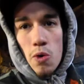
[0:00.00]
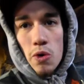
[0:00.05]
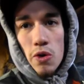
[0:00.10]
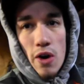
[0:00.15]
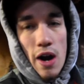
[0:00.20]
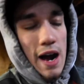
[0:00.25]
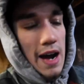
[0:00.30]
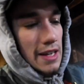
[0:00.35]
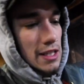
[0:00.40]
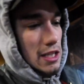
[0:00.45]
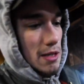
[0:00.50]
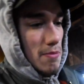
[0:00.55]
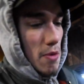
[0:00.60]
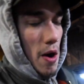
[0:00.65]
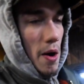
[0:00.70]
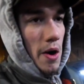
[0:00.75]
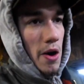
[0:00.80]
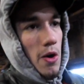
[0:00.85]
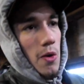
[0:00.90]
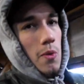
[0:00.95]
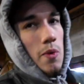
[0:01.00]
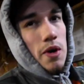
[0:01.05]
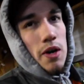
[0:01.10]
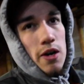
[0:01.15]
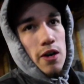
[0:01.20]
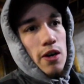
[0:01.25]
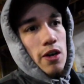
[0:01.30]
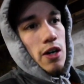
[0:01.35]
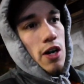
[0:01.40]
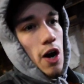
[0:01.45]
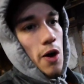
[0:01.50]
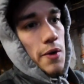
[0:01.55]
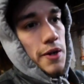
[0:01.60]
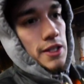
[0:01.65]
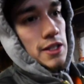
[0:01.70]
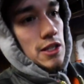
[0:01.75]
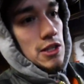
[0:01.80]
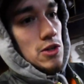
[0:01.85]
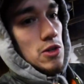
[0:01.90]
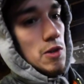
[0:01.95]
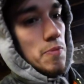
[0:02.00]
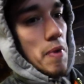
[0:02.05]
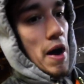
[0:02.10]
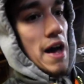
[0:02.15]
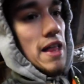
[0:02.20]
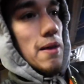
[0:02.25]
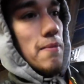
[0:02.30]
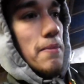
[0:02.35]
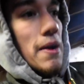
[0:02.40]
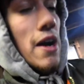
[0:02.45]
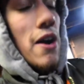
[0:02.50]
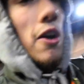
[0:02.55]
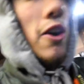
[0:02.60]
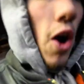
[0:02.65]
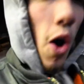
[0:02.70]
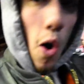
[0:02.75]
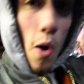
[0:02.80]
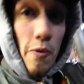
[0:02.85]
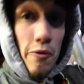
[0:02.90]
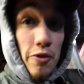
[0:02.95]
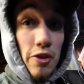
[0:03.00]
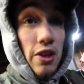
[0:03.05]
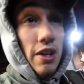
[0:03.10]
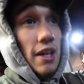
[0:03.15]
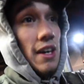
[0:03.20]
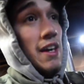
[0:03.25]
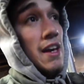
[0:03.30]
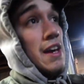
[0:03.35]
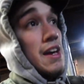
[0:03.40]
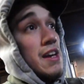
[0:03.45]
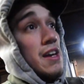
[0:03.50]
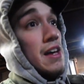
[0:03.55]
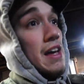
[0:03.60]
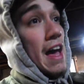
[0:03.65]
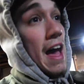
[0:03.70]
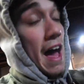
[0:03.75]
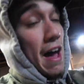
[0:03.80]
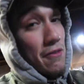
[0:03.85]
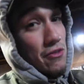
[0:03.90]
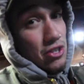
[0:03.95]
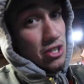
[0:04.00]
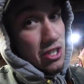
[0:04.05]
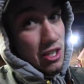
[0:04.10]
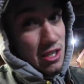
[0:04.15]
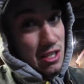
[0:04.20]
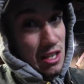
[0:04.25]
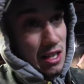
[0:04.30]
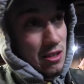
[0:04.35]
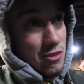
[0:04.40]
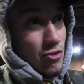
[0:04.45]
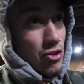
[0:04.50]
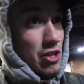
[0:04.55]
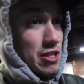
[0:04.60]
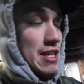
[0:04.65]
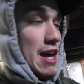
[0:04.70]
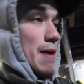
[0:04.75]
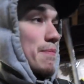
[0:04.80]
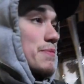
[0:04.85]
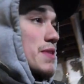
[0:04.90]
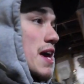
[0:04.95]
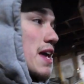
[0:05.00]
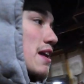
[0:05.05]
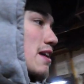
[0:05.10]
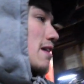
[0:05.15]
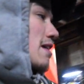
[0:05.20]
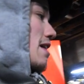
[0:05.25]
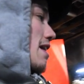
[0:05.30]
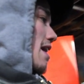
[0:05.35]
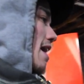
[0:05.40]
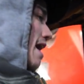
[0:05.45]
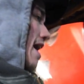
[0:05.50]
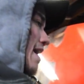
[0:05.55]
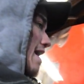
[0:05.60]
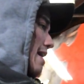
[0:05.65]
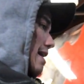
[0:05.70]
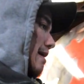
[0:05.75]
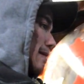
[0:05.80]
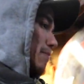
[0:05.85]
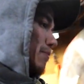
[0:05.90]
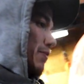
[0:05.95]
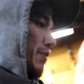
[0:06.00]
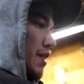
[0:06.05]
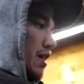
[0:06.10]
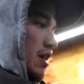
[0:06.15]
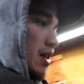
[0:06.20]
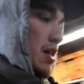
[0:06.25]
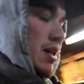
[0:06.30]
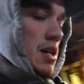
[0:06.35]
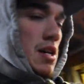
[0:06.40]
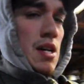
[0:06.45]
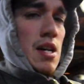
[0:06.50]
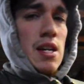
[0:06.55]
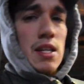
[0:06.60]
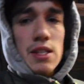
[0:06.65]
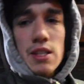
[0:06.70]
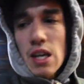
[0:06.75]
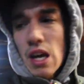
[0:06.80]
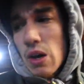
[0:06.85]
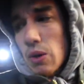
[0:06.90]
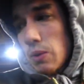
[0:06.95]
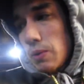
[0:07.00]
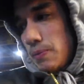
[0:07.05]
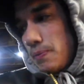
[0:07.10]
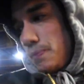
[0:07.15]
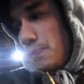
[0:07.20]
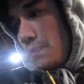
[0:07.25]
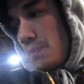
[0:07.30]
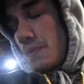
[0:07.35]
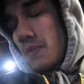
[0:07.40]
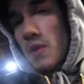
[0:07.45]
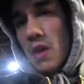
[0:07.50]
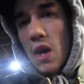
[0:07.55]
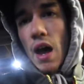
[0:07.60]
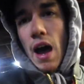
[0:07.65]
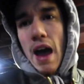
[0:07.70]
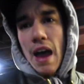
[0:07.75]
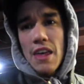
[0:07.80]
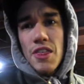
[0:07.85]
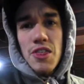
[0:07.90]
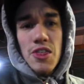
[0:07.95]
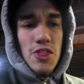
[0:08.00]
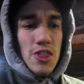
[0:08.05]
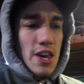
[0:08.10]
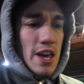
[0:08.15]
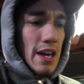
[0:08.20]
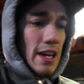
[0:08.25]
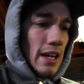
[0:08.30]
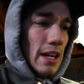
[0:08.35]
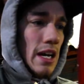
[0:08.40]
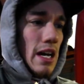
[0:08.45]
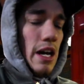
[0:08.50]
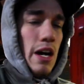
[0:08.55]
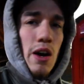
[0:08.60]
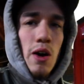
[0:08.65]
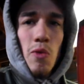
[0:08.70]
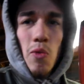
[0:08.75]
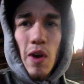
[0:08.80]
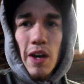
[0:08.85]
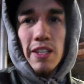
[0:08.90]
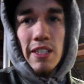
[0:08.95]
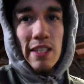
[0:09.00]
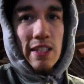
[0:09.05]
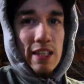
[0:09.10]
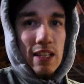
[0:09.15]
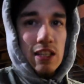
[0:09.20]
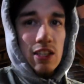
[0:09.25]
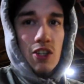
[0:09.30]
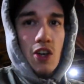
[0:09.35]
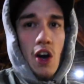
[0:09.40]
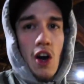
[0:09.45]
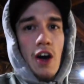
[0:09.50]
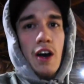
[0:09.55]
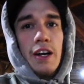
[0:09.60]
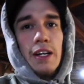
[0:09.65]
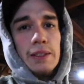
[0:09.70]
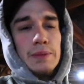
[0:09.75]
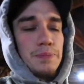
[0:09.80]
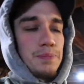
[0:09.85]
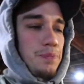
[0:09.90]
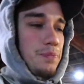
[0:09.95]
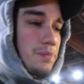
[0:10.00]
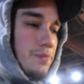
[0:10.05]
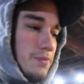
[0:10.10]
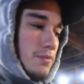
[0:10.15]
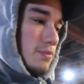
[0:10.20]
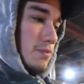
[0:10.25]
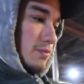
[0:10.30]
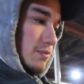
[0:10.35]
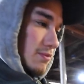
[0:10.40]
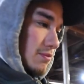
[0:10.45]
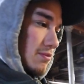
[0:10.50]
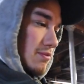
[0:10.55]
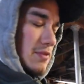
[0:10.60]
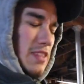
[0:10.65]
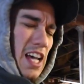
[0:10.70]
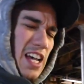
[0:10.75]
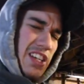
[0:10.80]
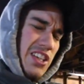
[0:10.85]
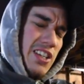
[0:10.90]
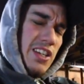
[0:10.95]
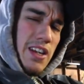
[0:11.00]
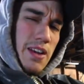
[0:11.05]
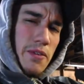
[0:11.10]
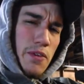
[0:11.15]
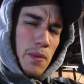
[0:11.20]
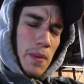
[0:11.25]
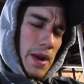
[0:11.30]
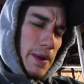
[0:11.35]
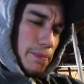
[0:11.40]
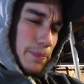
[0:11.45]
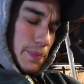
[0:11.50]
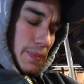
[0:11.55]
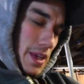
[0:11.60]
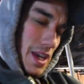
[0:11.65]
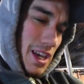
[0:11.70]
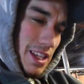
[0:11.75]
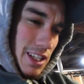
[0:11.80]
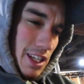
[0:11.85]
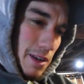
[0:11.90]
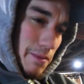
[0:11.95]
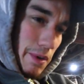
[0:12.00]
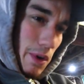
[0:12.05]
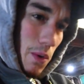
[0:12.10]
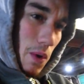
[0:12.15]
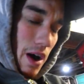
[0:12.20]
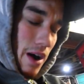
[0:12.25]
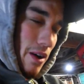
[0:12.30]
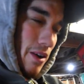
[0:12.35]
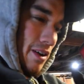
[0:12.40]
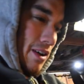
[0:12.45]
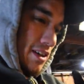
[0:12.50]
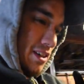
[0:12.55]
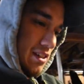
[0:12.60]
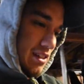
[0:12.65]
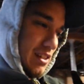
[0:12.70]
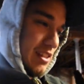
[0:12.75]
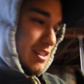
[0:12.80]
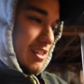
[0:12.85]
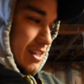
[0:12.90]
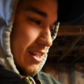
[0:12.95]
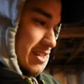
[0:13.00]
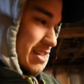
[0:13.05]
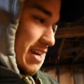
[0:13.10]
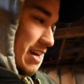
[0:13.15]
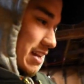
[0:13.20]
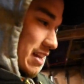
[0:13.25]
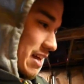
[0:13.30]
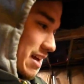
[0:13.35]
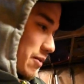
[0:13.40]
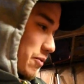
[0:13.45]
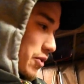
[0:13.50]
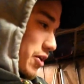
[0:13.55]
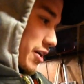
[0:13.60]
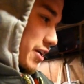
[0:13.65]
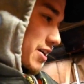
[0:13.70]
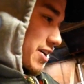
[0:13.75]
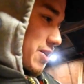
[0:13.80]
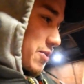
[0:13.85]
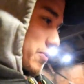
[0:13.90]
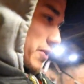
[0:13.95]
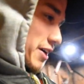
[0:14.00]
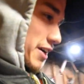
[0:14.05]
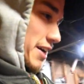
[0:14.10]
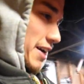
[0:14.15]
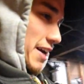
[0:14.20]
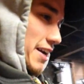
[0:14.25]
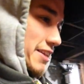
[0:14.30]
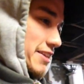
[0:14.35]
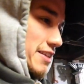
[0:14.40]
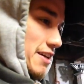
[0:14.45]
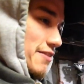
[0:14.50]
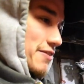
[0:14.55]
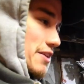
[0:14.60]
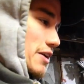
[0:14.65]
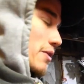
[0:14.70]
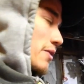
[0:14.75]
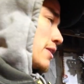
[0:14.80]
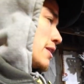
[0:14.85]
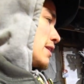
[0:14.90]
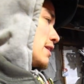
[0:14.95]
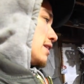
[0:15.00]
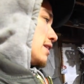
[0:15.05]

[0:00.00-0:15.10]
Grind. Tomorrow we're going to do the pilot bearing. Hopefully, have a successful attempt at it. Um, so I think once this car, actually, never mind. It's gonna be a while. It's gonna take a lot of work. We're gonna get it done though.